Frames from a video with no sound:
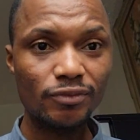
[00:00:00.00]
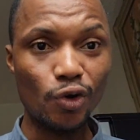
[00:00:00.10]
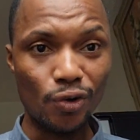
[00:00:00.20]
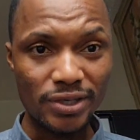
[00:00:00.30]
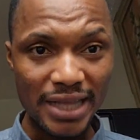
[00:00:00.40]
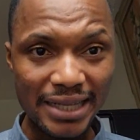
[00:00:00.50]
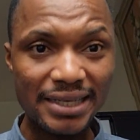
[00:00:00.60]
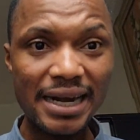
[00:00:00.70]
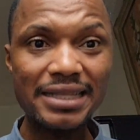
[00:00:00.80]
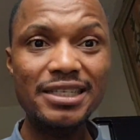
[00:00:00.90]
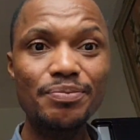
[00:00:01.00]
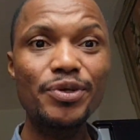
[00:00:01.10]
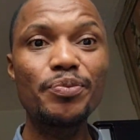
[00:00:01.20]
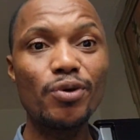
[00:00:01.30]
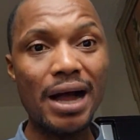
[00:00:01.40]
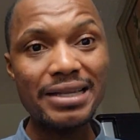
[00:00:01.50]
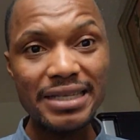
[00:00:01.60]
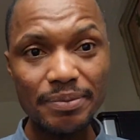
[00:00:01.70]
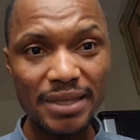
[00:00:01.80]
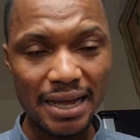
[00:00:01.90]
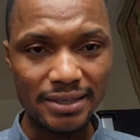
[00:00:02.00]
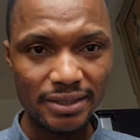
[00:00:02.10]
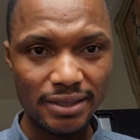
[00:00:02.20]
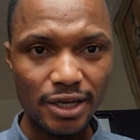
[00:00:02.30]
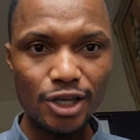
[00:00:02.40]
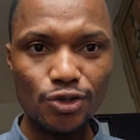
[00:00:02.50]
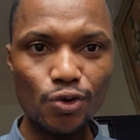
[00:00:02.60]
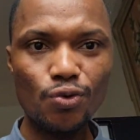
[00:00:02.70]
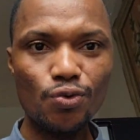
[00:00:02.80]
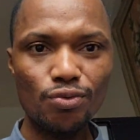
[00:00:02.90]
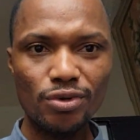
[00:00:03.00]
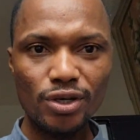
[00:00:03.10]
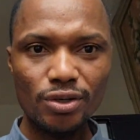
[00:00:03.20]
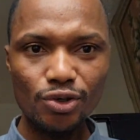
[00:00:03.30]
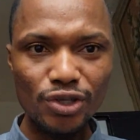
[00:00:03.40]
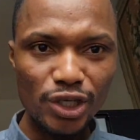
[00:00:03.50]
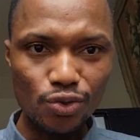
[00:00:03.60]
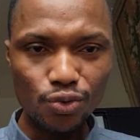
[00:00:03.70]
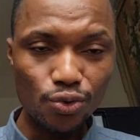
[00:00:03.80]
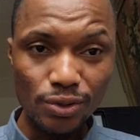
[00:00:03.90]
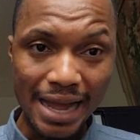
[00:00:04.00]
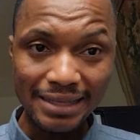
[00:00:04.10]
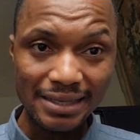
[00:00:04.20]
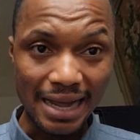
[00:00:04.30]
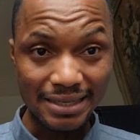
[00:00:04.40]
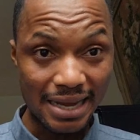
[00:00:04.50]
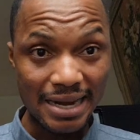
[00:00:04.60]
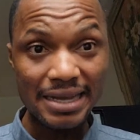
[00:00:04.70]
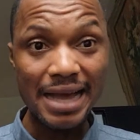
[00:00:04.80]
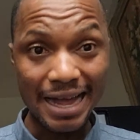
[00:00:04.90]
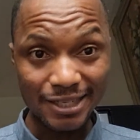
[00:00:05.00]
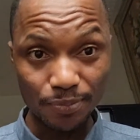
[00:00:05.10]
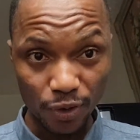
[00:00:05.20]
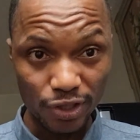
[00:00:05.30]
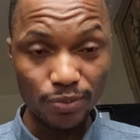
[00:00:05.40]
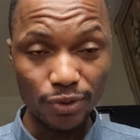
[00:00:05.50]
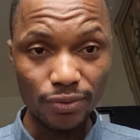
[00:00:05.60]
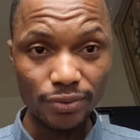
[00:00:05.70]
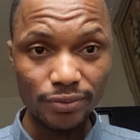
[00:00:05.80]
or start granting people acceptance. So you need to do that as early as possible.